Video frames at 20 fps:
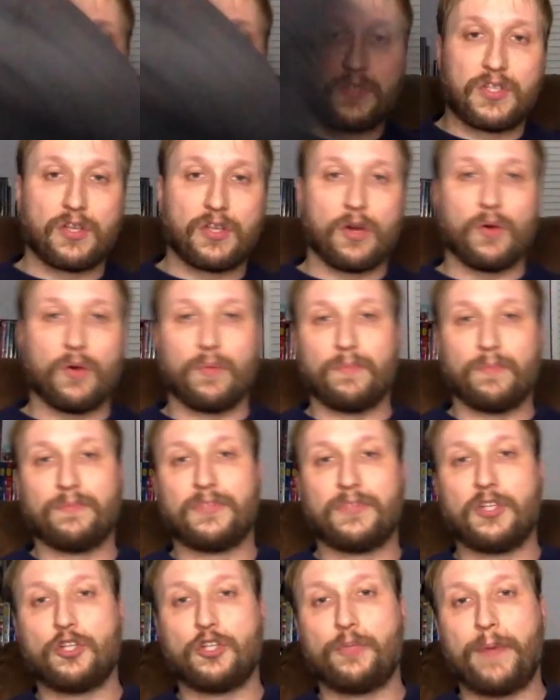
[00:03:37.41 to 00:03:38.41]
So,
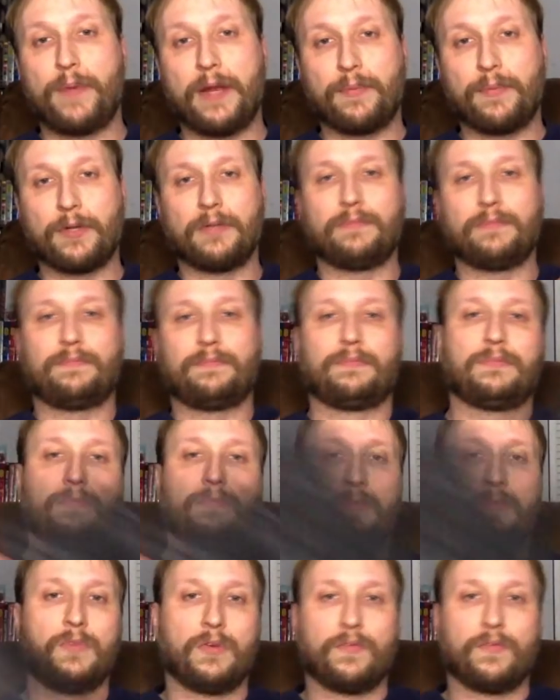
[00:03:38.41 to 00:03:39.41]
tissue paper
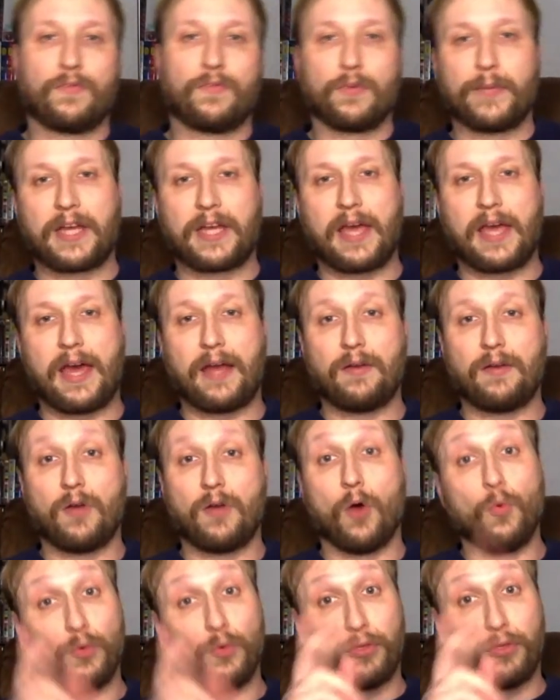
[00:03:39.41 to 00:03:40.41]
for my cat.
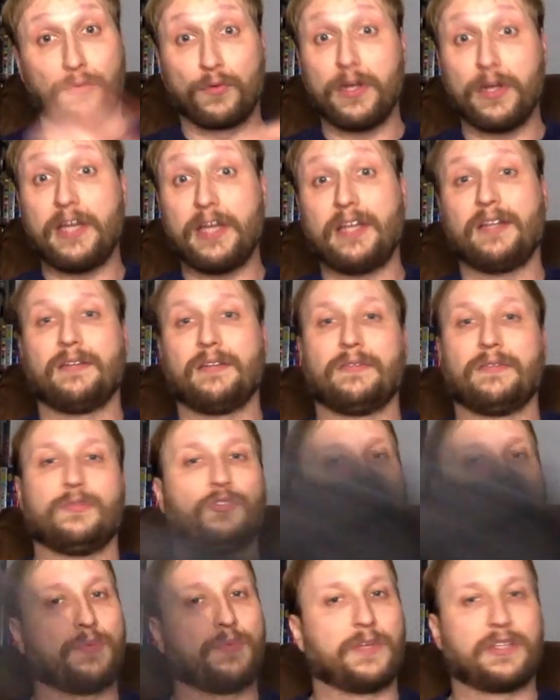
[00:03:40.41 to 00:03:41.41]
Oh, three.
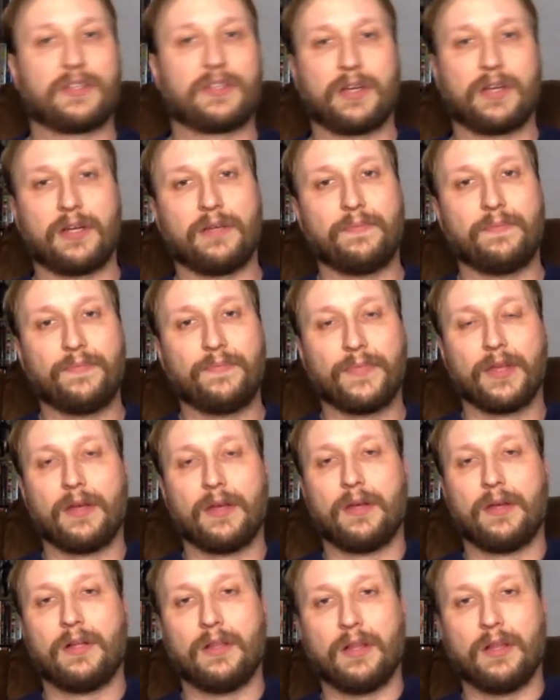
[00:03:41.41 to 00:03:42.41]
me excited.
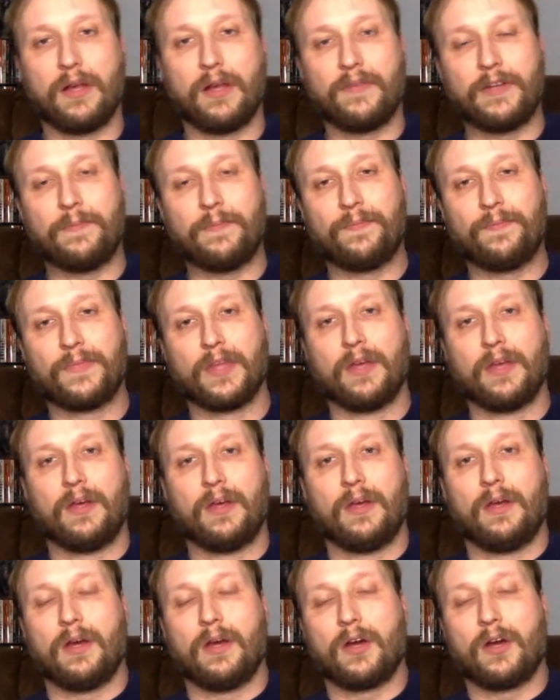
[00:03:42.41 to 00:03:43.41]
Love it.
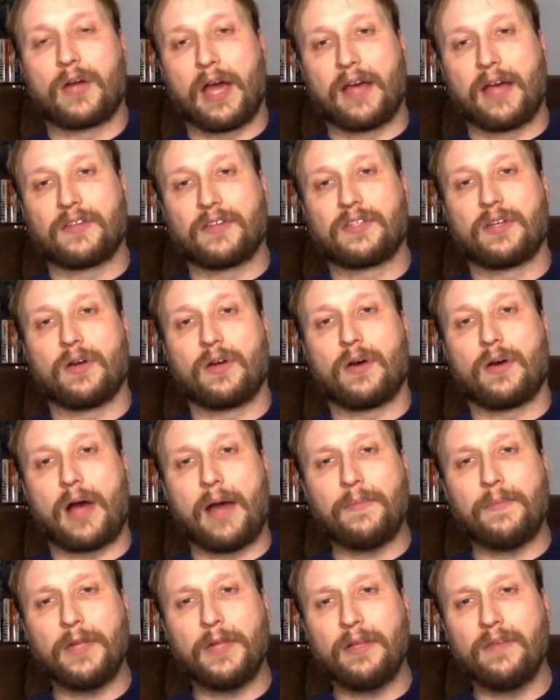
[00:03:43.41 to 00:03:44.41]
Okay, so I'm
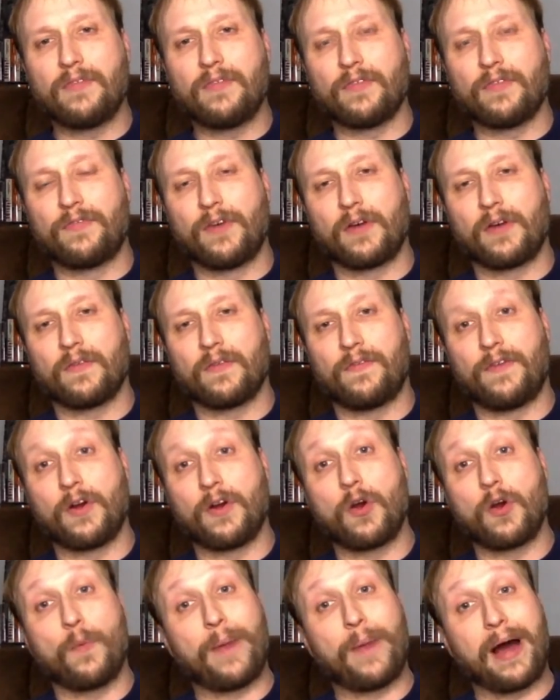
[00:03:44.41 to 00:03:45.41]
going to leave the fun
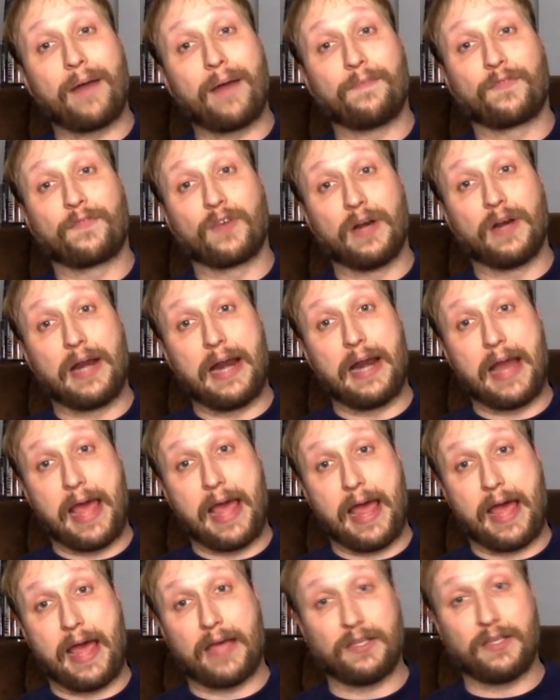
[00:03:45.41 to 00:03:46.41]
Funko Pop for
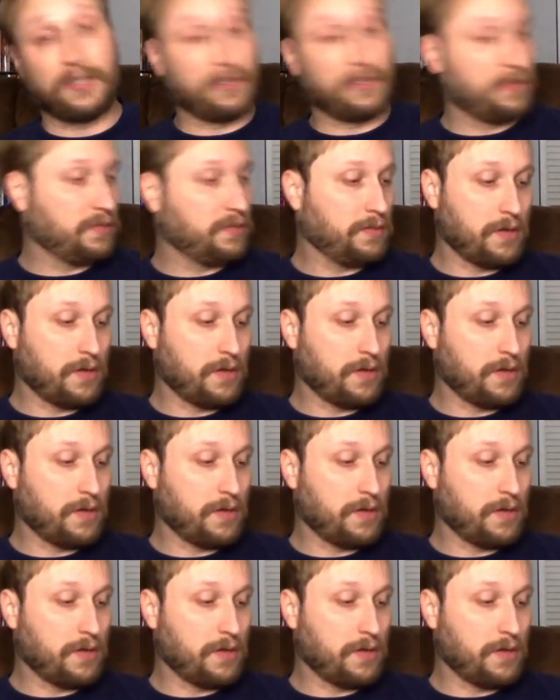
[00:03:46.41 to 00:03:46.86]
last.